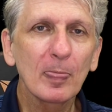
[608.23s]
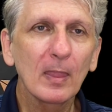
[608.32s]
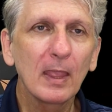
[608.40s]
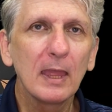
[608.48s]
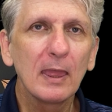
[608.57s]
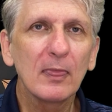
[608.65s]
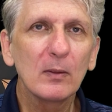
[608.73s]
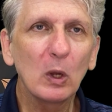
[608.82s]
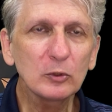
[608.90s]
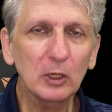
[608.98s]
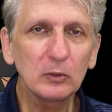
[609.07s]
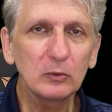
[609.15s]
We
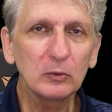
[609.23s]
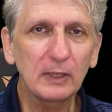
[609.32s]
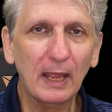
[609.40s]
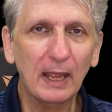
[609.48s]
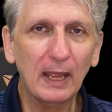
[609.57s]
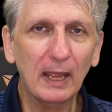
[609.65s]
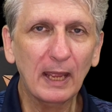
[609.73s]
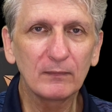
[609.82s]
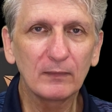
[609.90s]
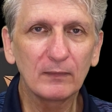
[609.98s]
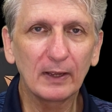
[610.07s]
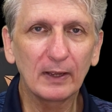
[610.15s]
also have a set
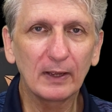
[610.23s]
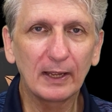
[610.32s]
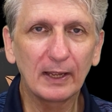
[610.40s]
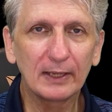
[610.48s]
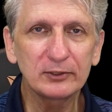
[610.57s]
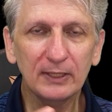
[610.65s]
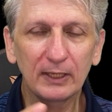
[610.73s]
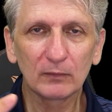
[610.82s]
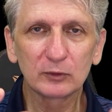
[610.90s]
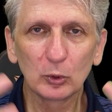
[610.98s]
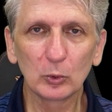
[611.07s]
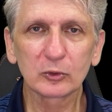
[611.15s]
of tools called
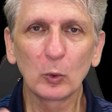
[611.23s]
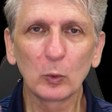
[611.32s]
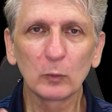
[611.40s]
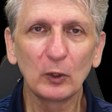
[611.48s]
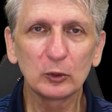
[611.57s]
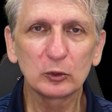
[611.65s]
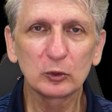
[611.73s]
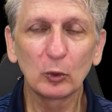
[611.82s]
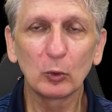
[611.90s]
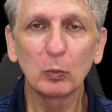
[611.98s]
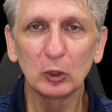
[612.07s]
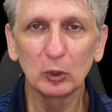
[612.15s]
virtual worlds.
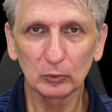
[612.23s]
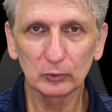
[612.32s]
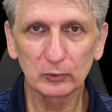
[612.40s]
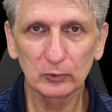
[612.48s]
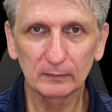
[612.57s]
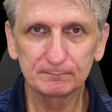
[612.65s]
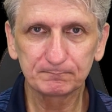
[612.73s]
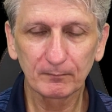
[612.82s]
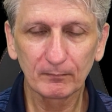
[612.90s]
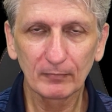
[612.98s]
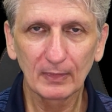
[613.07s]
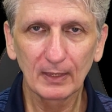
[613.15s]
Now
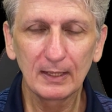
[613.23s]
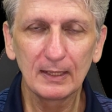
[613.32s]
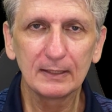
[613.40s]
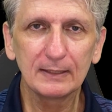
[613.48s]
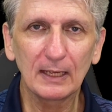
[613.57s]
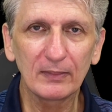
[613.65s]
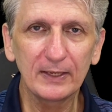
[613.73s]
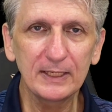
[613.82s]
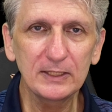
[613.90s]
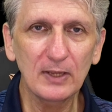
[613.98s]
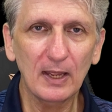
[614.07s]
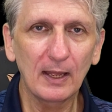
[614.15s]
these are
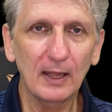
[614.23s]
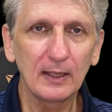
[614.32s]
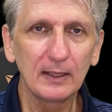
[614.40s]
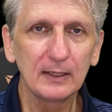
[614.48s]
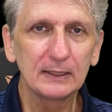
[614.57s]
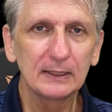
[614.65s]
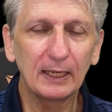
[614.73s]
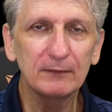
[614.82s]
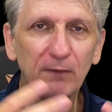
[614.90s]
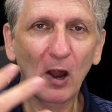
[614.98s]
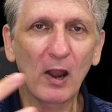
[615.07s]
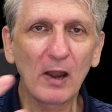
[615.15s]

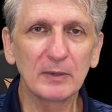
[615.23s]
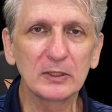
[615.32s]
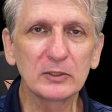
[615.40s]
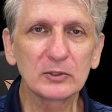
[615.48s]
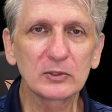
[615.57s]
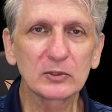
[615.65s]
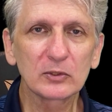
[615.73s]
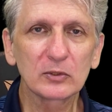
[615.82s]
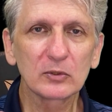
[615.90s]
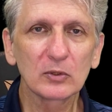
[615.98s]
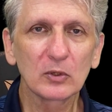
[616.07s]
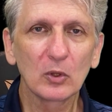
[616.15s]
environments that
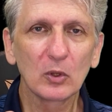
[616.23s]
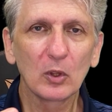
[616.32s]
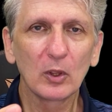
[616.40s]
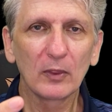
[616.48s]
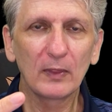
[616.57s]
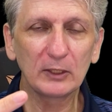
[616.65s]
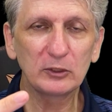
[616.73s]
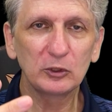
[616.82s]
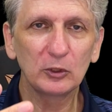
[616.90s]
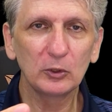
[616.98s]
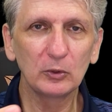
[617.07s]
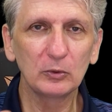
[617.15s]
you
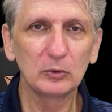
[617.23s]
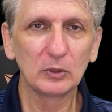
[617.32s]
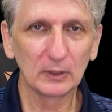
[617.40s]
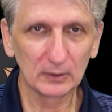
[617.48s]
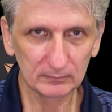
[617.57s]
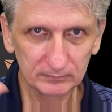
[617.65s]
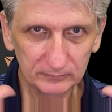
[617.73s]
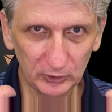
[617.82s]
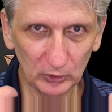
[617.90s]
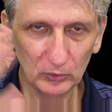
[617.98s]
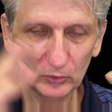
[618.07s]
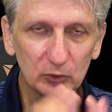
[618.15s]
use with virtual
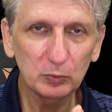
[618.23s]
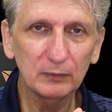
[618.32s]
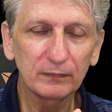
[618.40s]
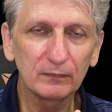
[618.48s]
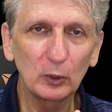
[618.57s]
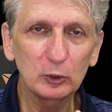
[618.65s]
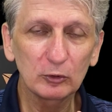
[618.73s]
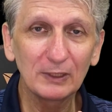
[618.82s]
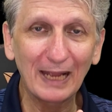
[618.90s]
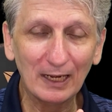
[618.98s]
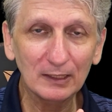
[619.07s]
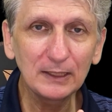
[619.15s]
reality.
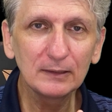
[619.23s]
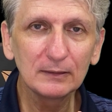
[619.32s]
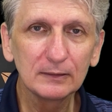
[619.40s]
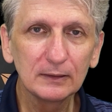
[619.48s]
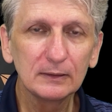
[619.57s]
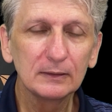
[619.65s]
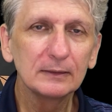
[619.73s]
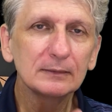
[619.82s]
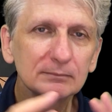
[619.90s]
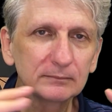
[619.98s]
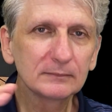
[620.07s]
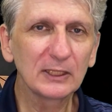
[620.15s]
There's some that are looking at
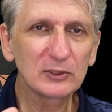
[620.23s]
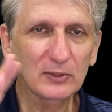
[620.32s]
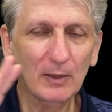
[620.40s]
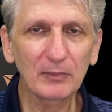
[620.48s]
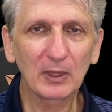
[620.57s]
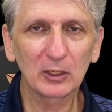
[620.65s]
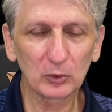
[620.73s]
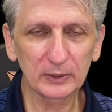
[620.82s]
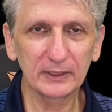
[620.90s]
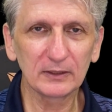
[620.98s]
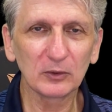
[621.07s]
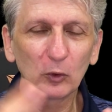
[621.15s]
incorporating augmented
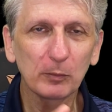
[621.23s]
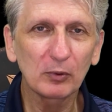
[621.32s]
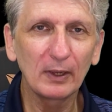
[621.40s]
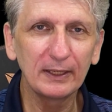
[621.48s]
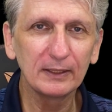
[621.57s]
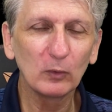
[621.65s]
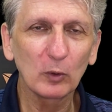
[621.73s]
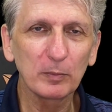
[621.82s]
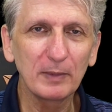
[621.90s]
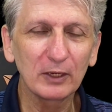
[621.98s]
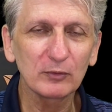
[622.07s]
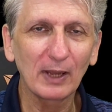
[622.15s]
reality, but
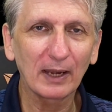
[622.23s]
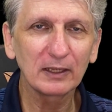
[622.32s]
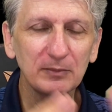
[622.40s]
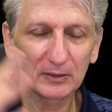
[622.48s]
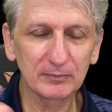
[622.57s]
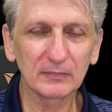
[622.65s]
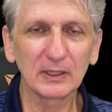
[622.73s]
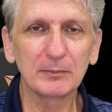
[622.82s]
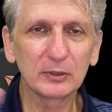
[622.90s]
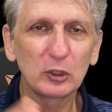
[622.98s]
predominantly virtual reality.